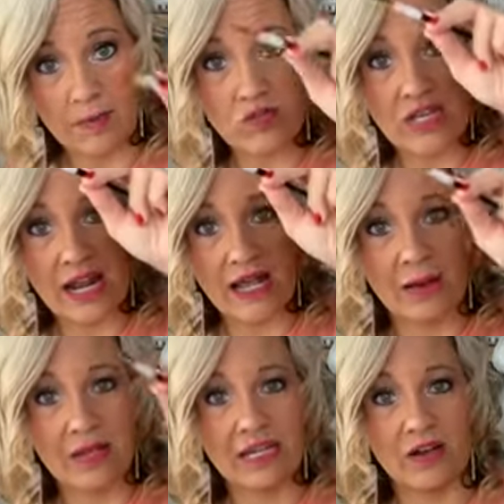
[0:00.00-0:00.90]
I'm just kind of
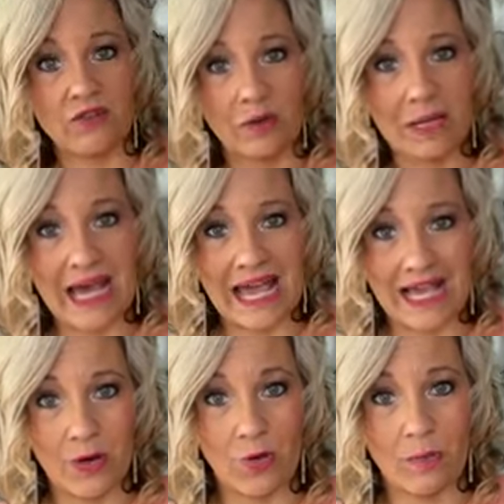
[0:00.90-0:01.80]
coming down from an
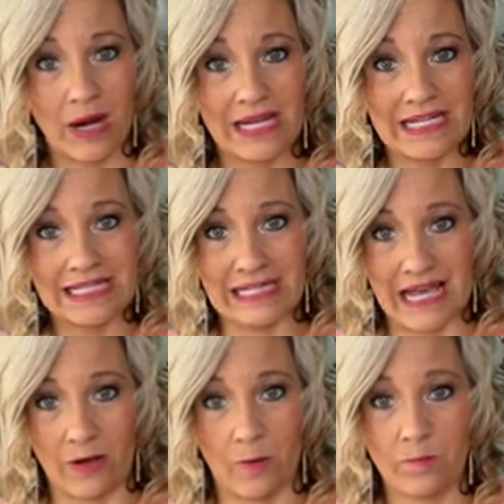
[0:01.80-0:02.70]
angle and bringing it
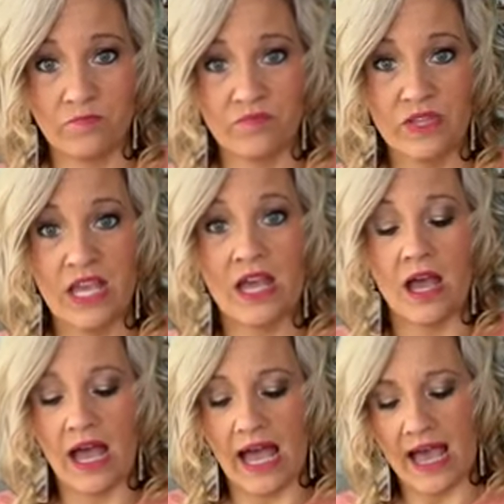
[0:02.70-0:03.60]
down.
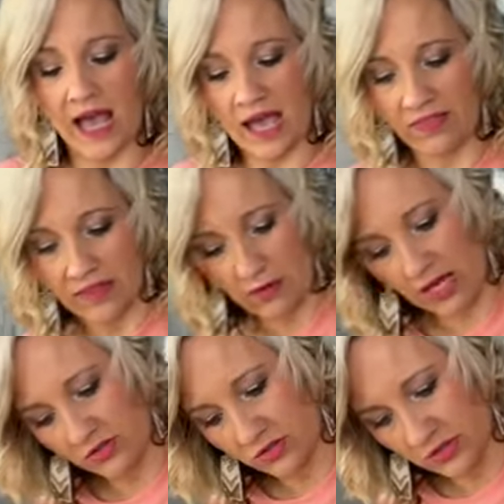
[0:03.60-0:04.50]
And then
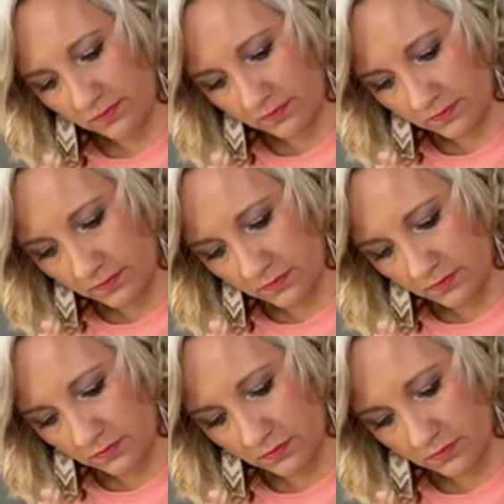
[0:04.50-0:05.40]
actually,
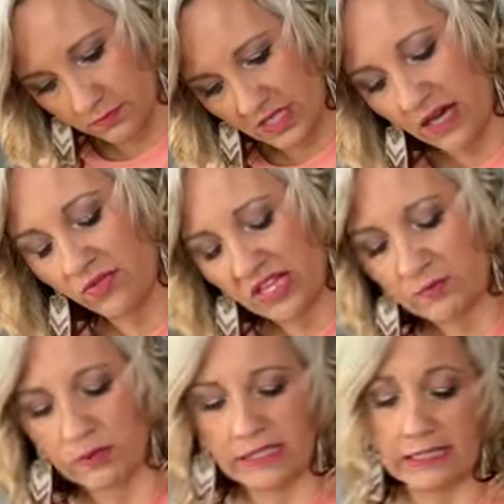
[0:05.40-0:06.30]
yeah,
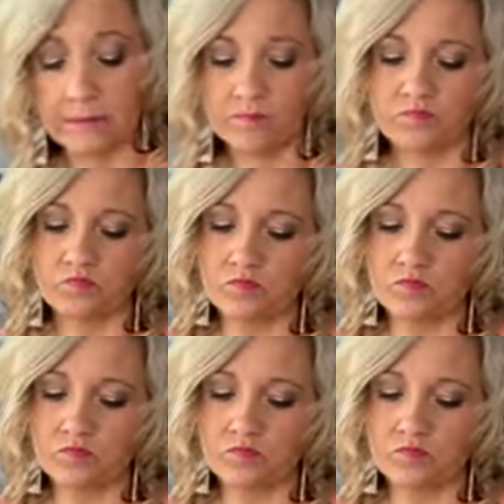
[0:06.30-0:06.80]
that's plenty.